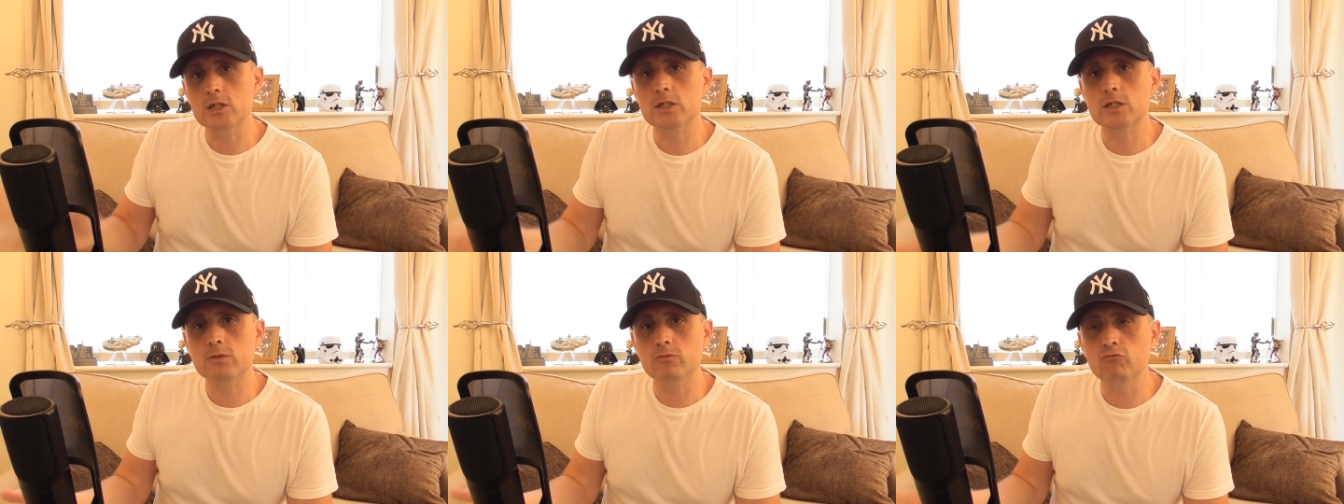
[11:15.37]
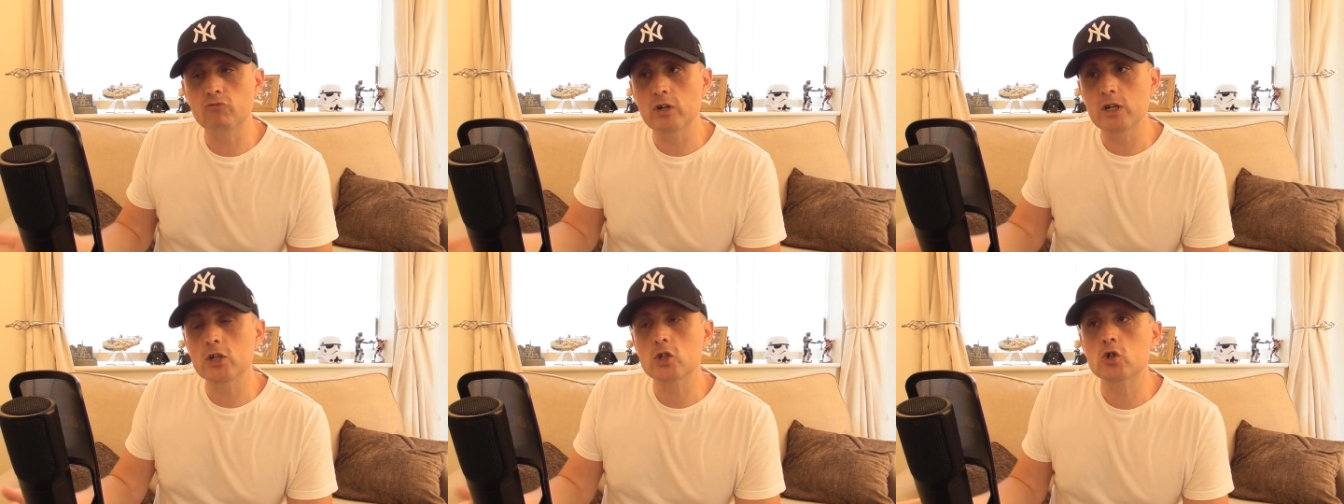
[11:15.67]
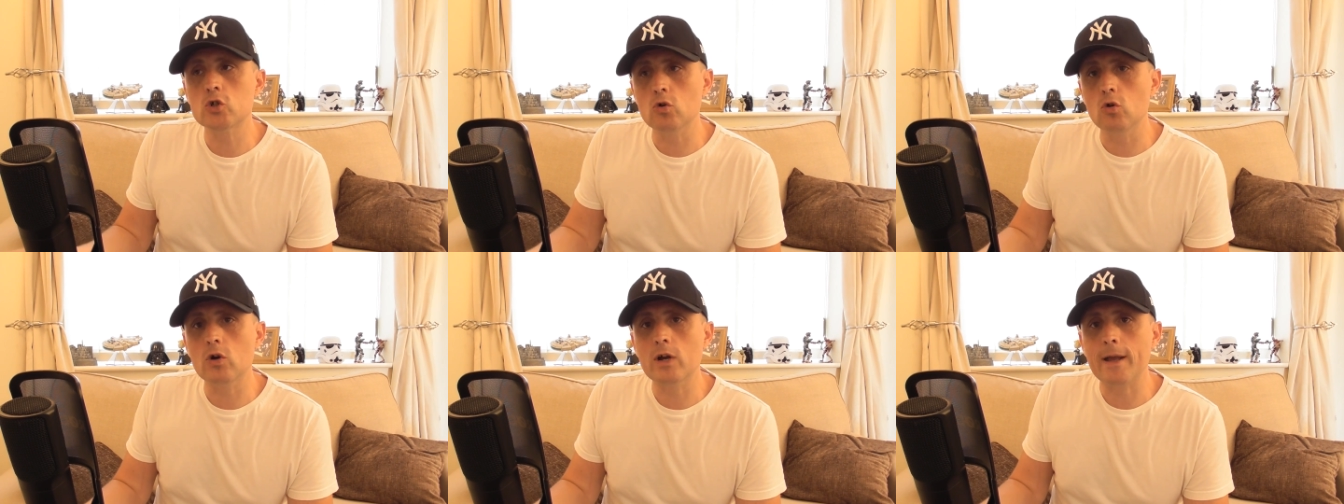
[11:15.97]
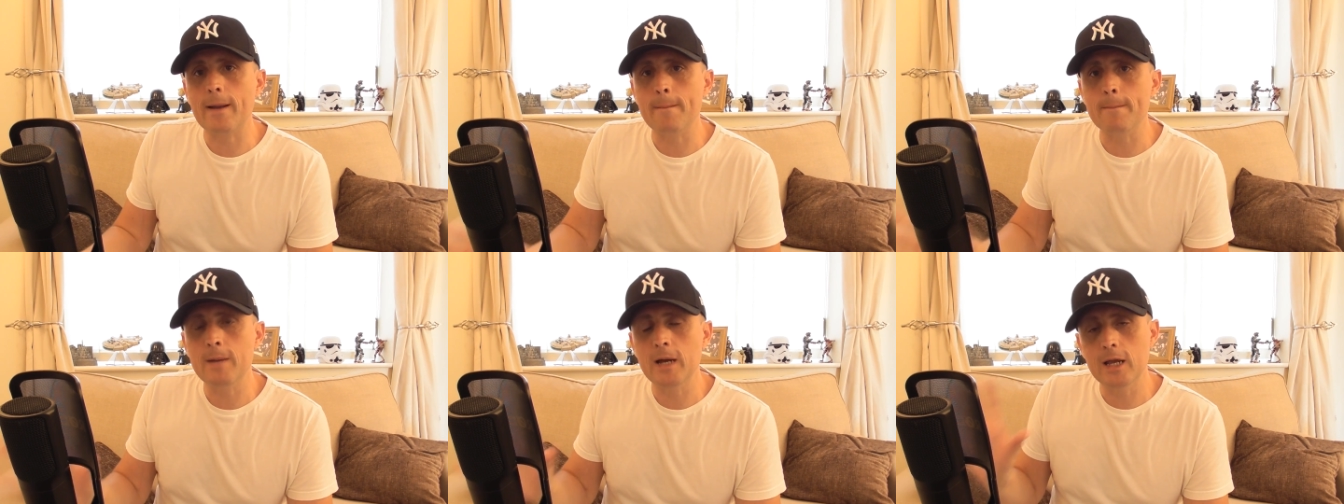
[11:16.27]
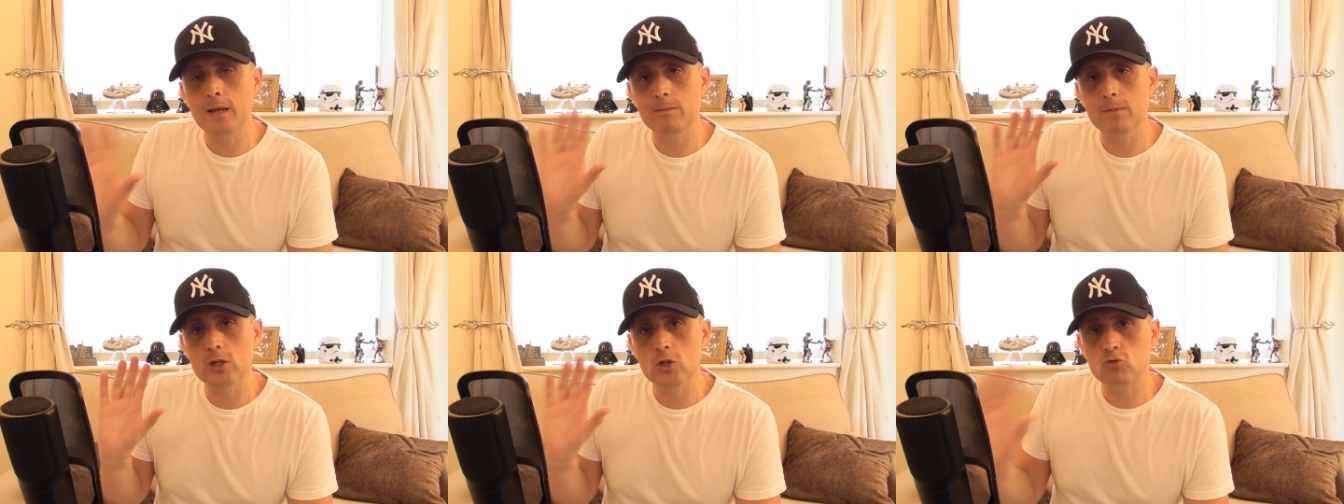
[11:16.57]
It's a really short
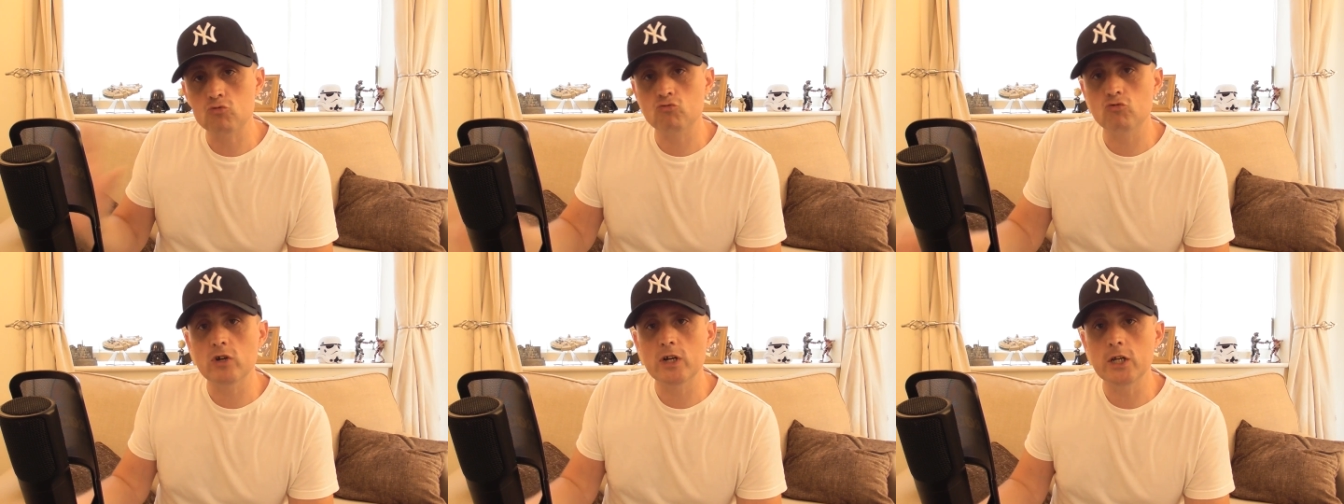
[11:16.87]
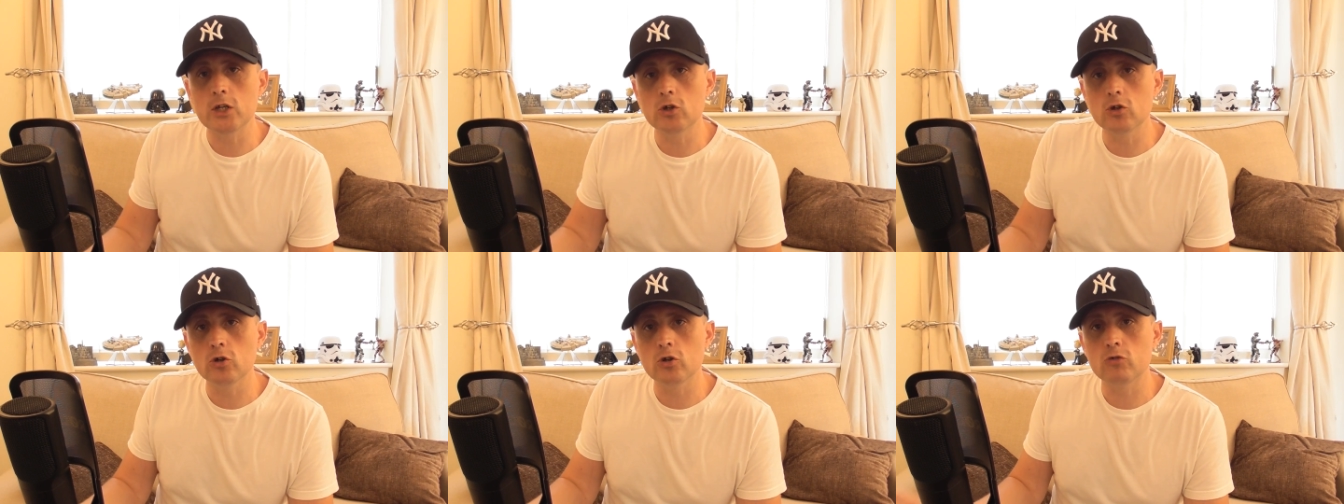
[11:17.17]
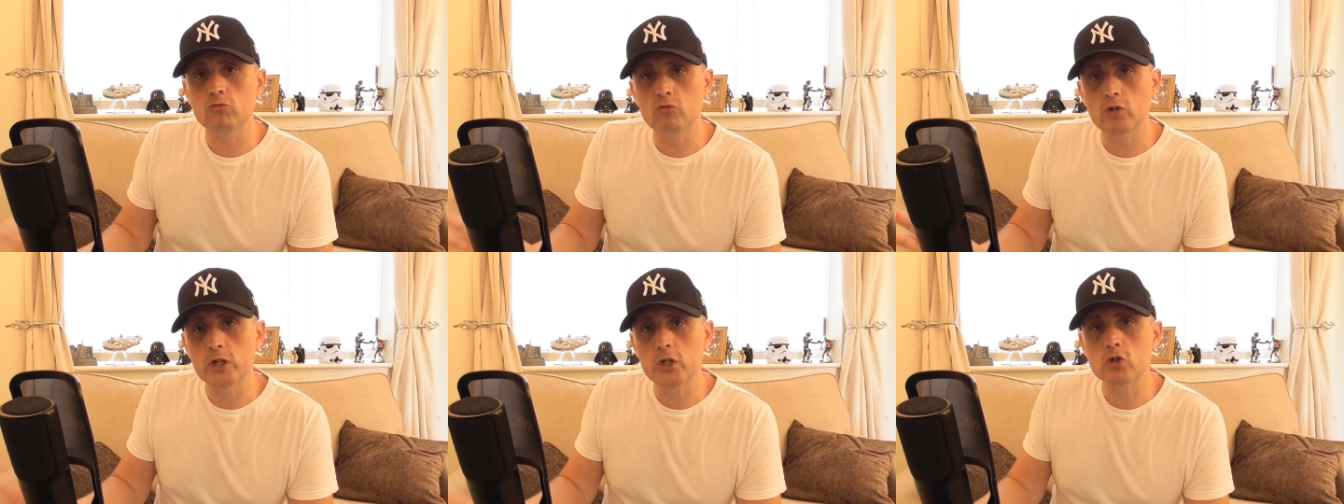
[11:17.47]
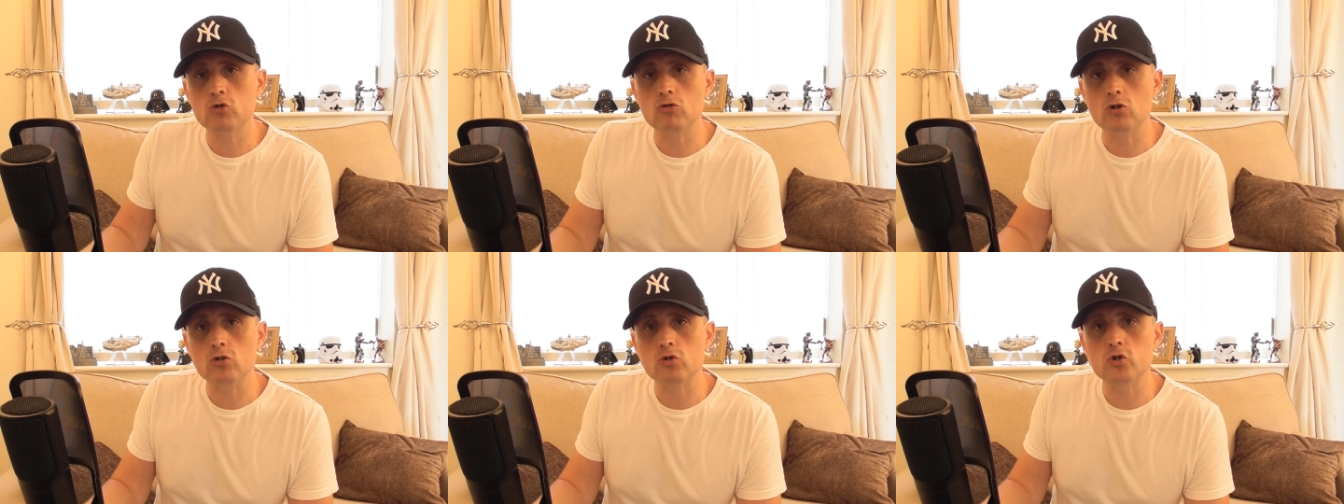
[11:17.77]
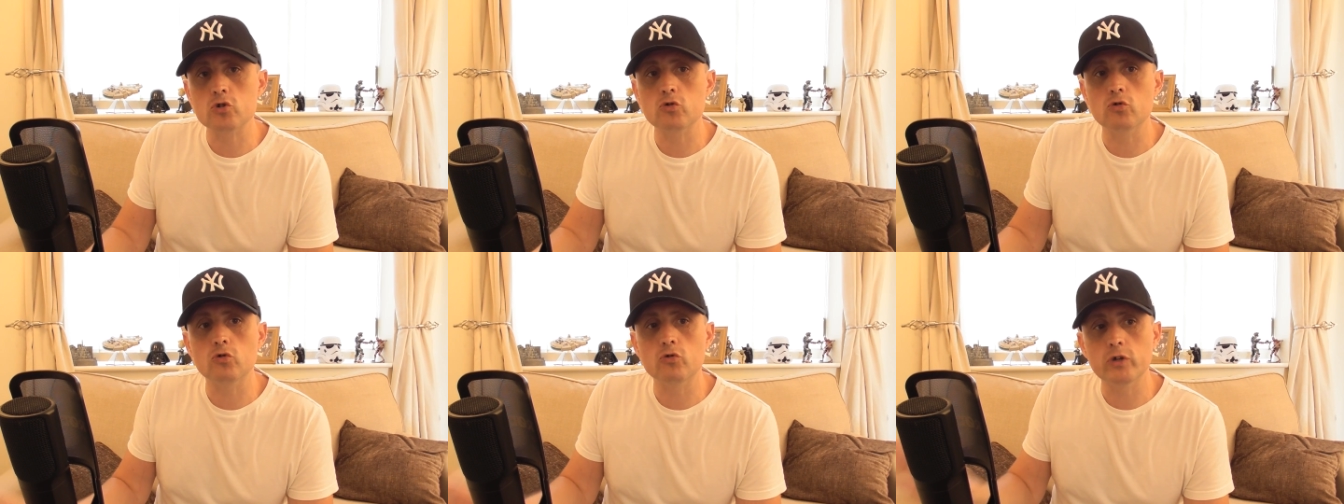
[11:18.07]
campaign, but it's really good, really strong
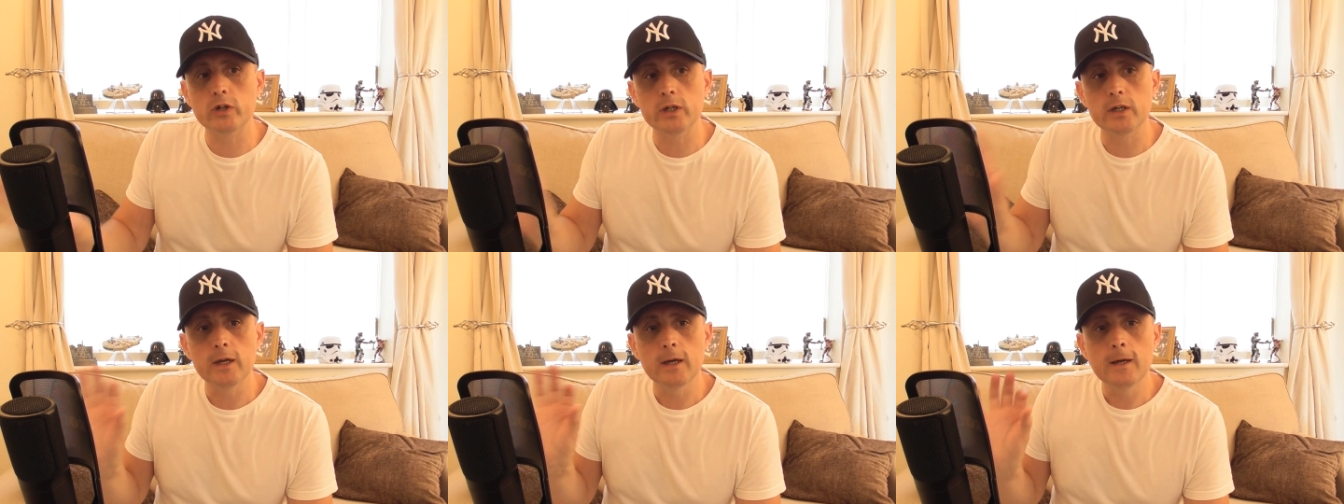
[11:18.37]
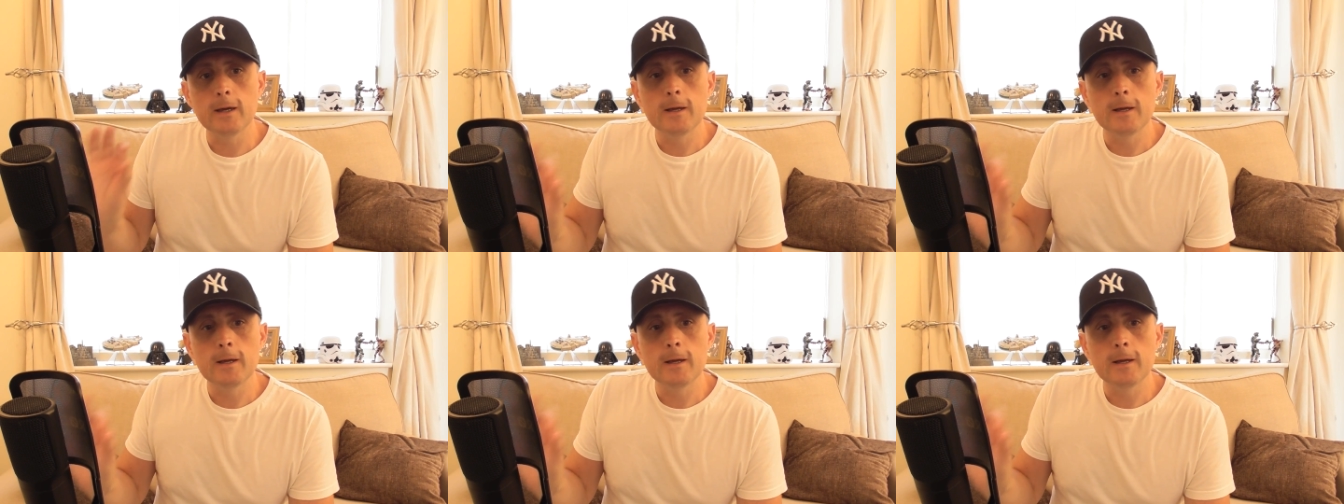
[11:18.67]
story.